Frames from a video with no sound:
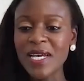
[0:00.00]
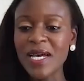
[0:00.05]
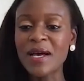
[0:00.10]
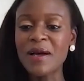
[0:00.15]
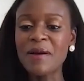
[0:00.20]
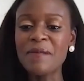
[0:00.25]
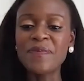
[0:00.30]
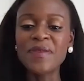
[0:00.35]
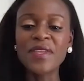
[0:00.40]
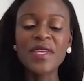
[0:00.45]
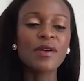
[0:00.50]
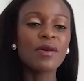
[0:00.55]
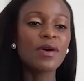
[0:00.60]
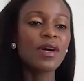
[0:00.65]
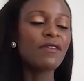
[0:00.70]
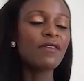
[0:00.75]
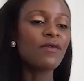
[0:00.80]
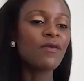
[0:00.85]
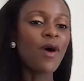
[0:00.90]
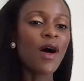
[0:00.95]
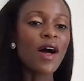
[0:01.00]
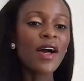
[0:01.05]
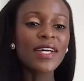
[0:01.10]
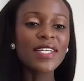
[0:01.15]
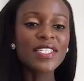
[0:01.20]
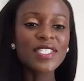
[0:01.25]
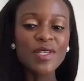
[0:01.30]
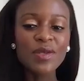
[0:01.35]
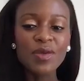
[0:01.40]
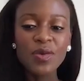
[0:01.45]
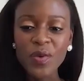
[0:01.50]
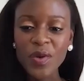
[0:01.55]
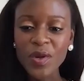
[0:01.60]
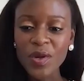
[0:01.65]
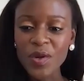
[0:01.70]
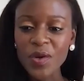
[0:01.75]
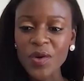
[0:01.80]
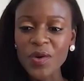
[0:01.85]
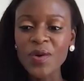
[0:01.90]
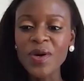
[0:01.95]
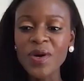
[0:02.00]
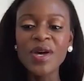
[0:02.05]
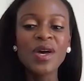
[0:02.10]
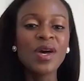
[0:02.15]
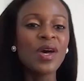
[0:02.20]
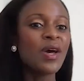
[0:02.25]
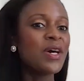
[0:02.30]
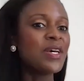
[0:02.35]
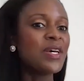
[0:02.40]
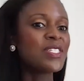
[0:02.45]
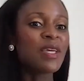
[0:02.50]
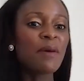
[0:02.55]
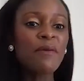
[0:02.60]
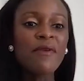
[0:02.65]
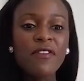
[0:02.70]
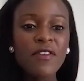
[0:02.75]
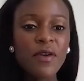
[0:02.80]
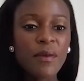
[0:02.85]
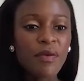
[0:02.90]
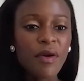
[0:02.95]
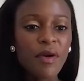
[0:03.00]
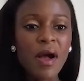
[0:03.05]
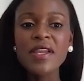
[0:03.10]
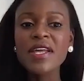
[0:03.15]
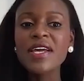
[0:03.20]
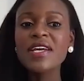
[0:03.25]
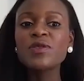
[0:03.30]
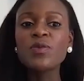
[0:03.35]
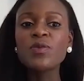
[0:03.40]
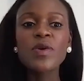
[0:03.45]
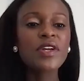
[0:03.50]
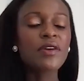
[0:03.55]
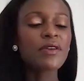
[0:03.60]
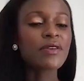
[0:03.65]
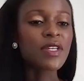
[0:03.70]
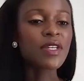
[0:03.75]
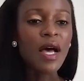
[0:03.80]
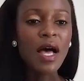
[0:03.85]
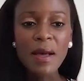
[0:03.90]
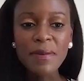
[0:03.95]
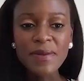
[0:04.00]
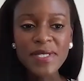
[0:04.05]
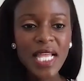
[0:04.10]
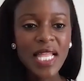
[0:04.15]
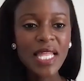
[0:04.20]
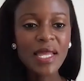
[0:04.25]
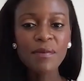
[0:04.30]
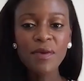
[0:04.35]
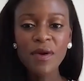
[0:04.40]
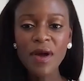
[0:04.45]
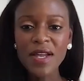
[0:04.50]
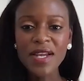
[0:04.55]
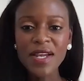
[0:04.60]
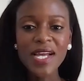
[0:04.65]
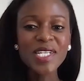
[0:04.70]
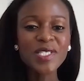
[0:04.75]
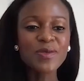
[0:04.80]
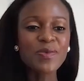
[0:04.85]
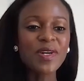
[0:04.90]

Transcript: Kind of walk us through some of your products. What are your top selling products?